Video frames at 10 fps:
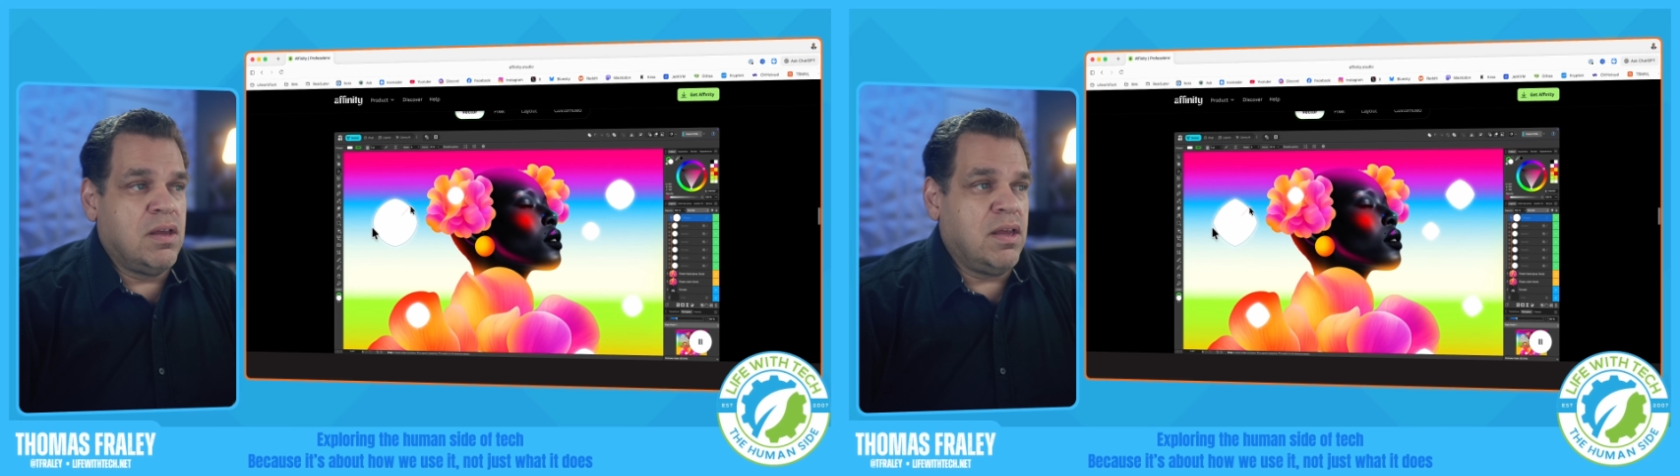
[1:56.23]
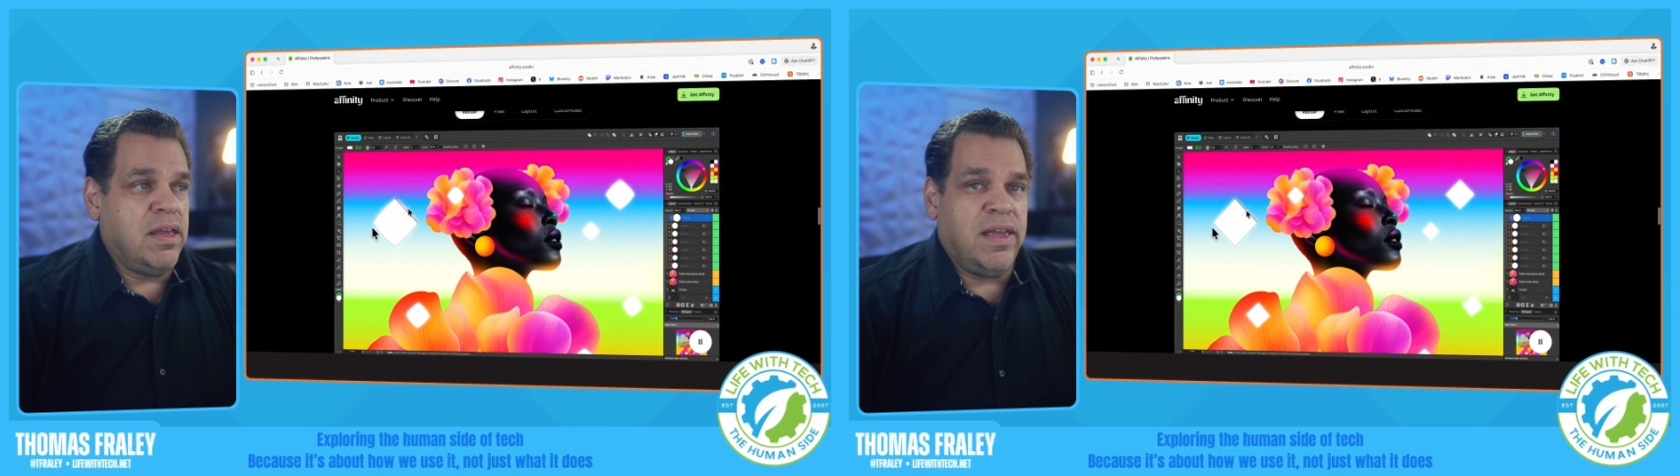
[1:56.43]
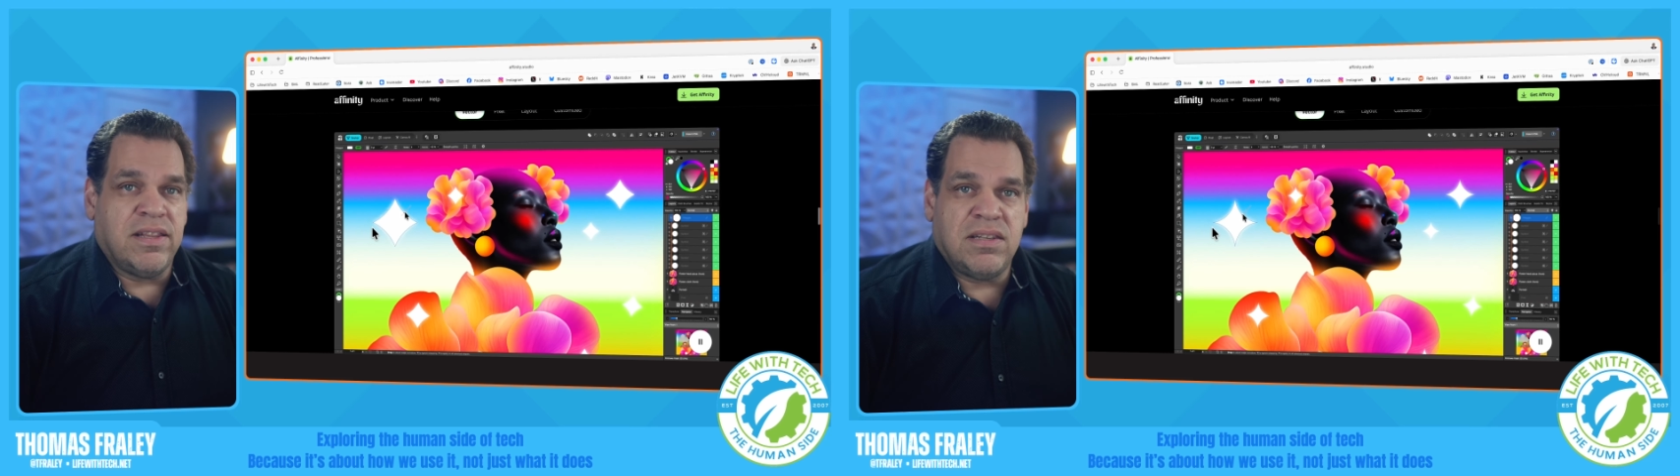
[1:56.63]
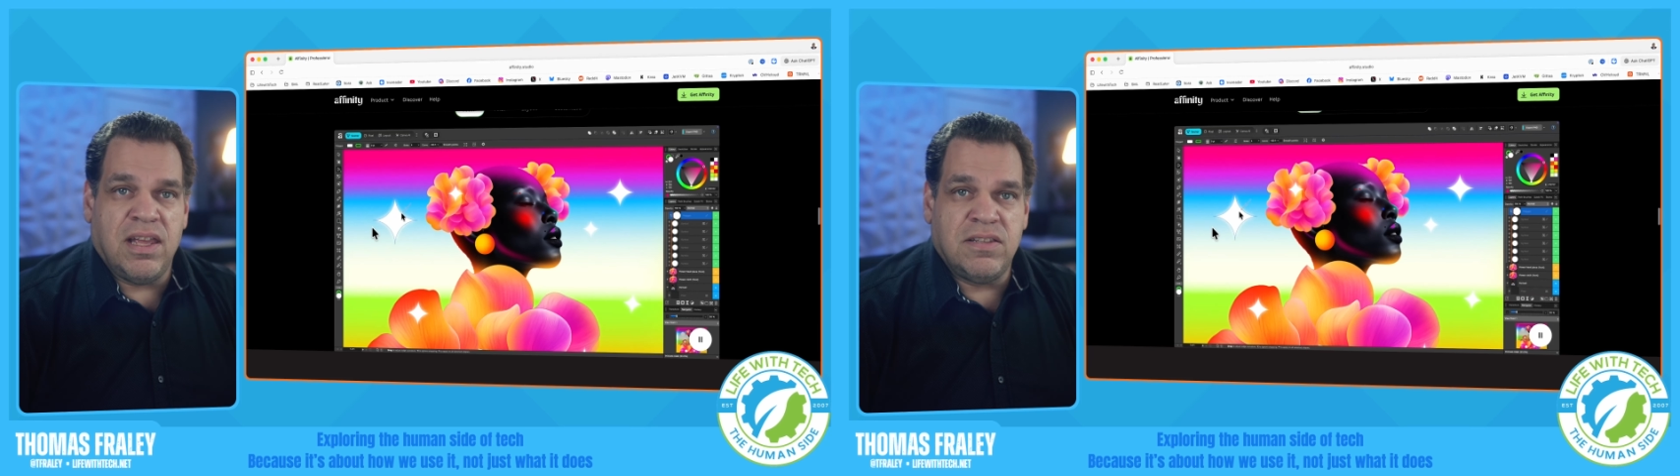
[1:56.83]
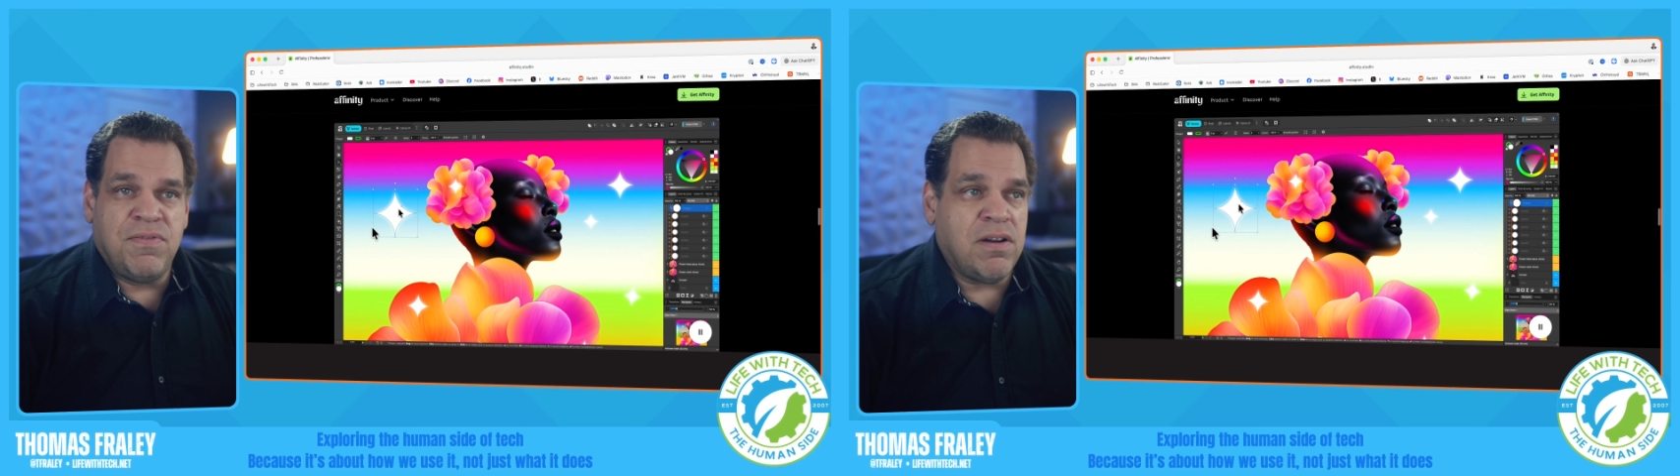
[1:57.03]

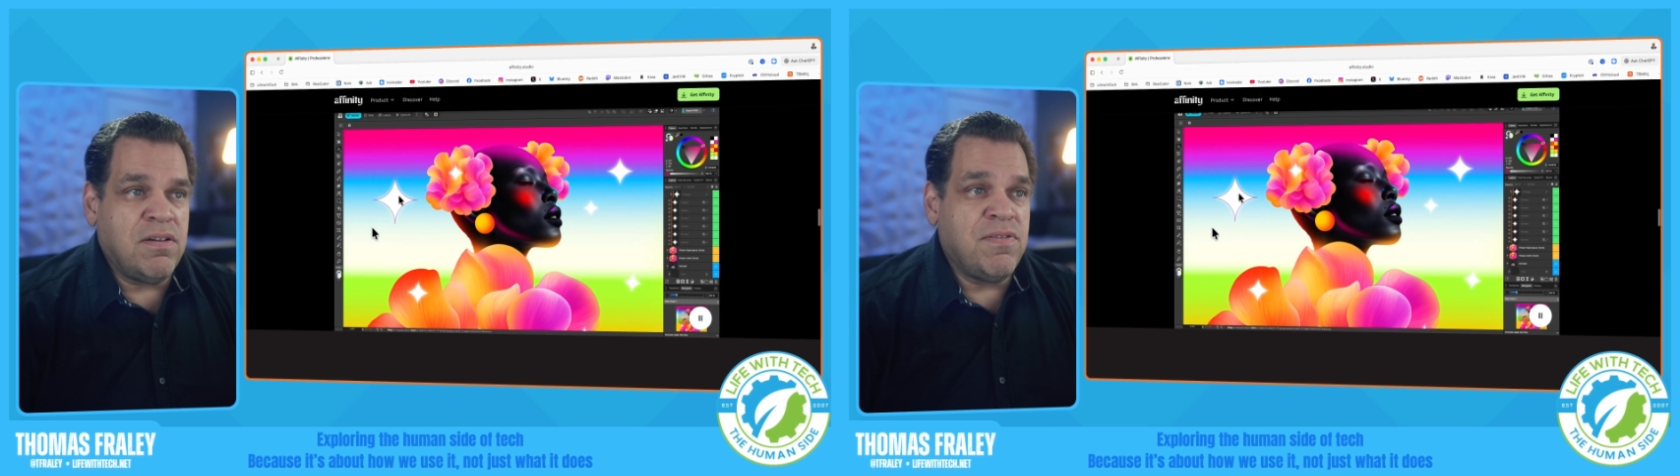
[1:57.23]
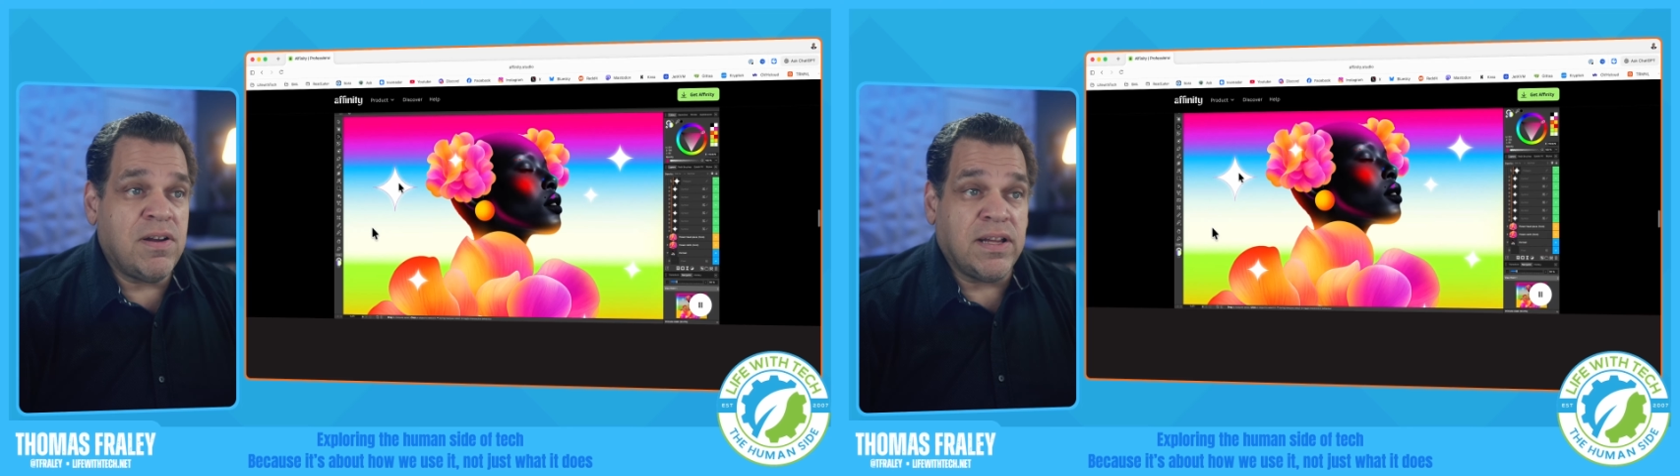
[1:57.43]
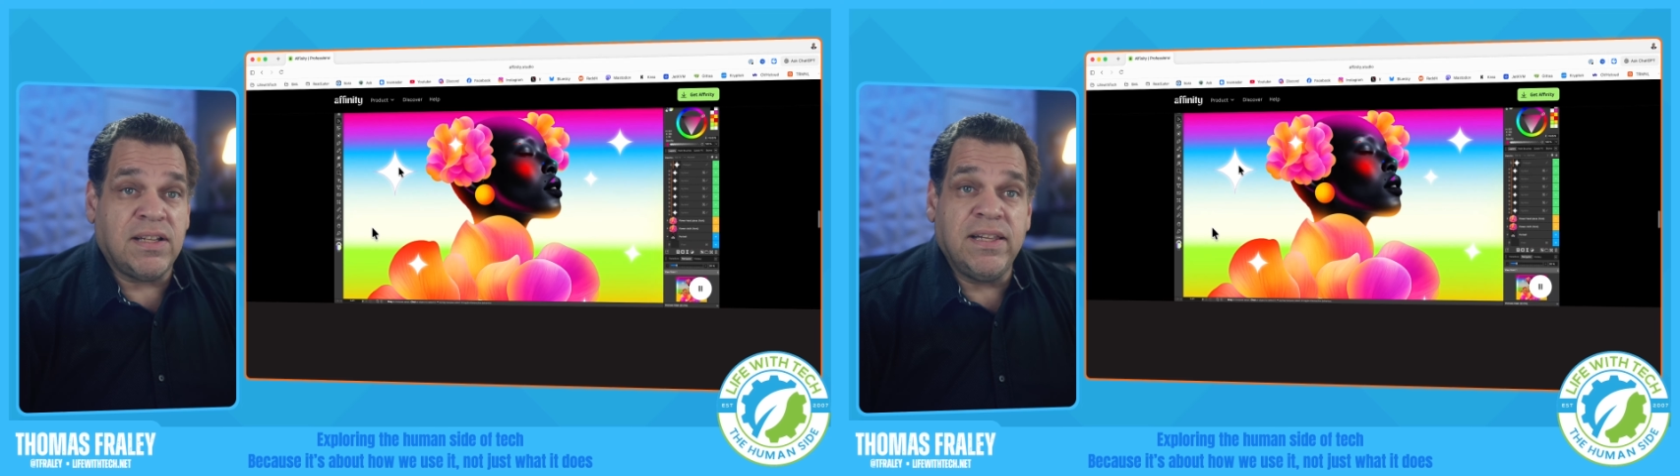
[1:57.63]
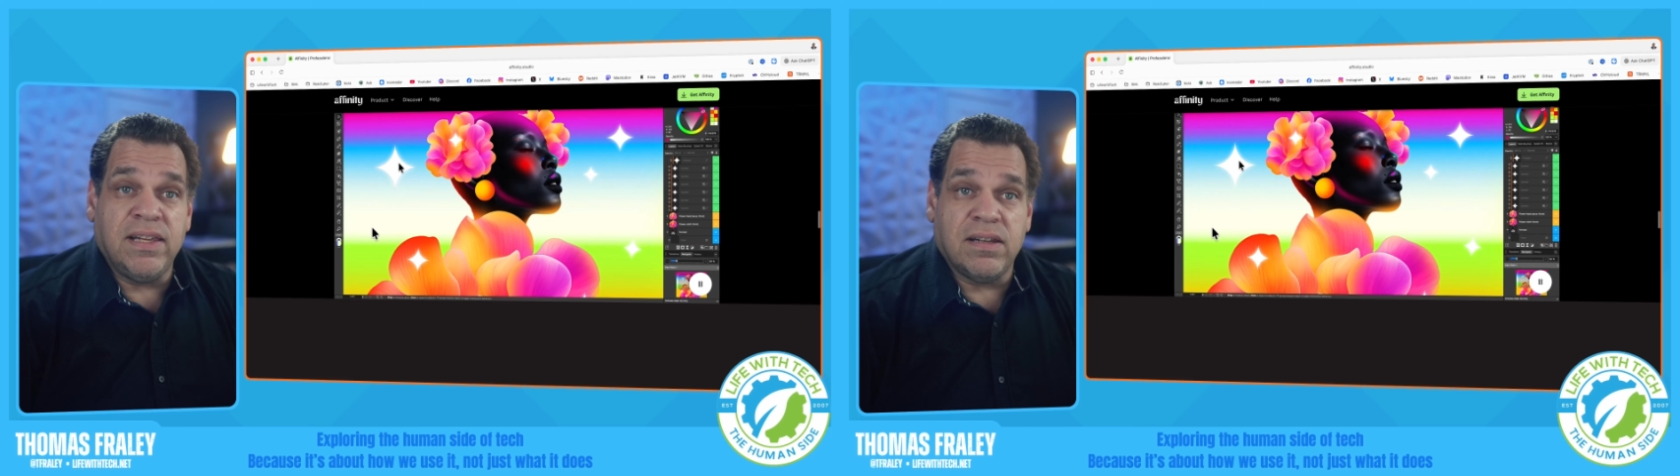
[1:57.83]
It's very, very clean,